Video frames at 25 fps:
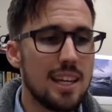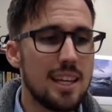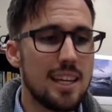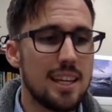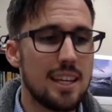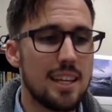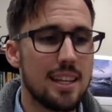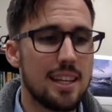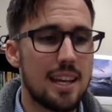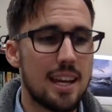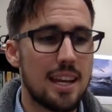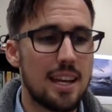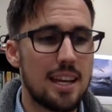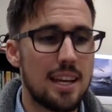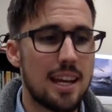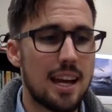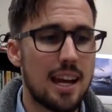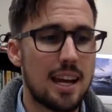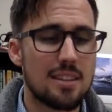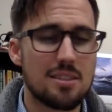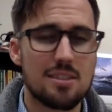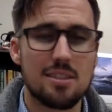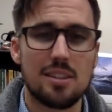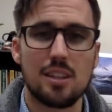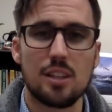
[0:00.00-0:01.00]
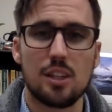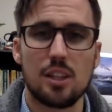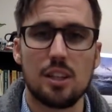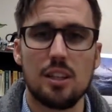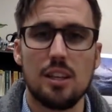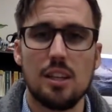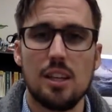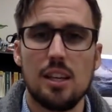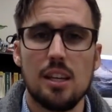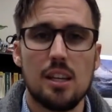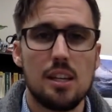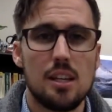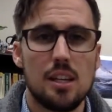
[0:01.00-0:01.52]
it has
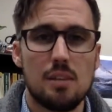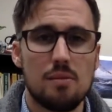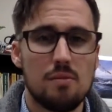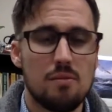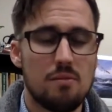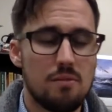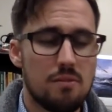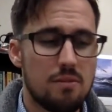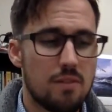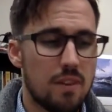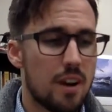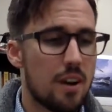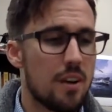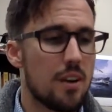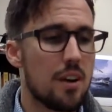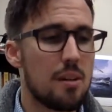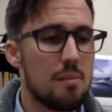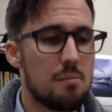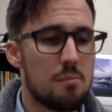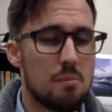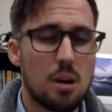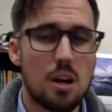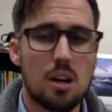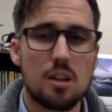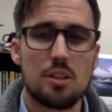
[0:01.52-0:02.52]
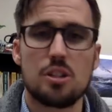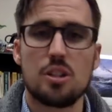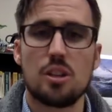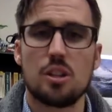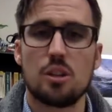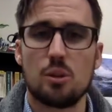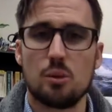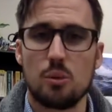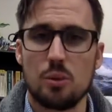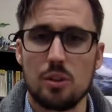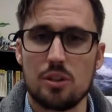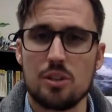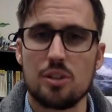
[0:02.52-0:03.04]
very much a
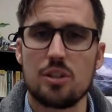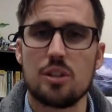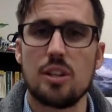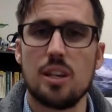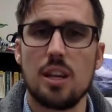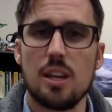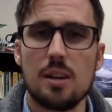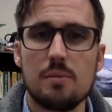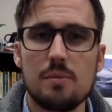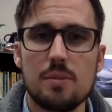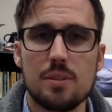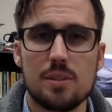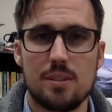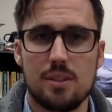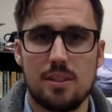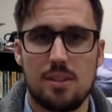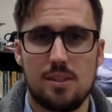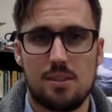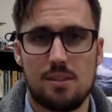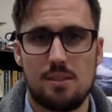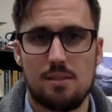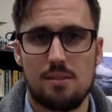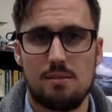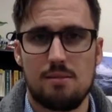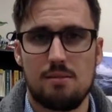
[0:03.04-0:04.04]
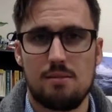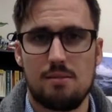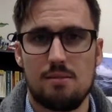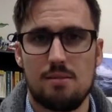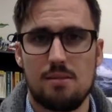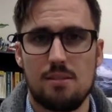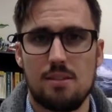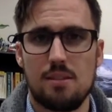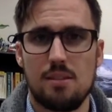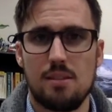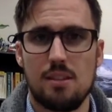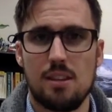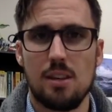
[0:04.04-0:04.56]
Christian emphasis
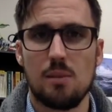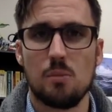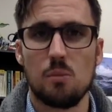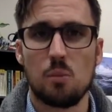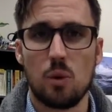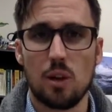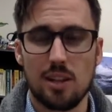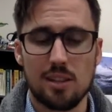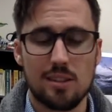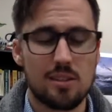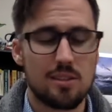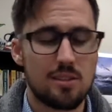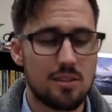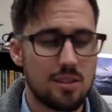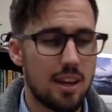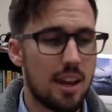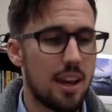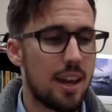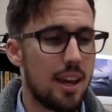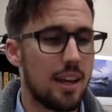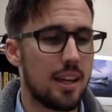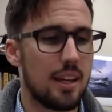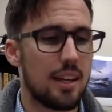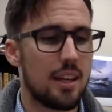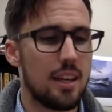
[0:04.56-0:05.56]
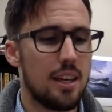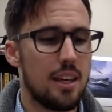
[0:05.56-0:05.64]
in what it's saying.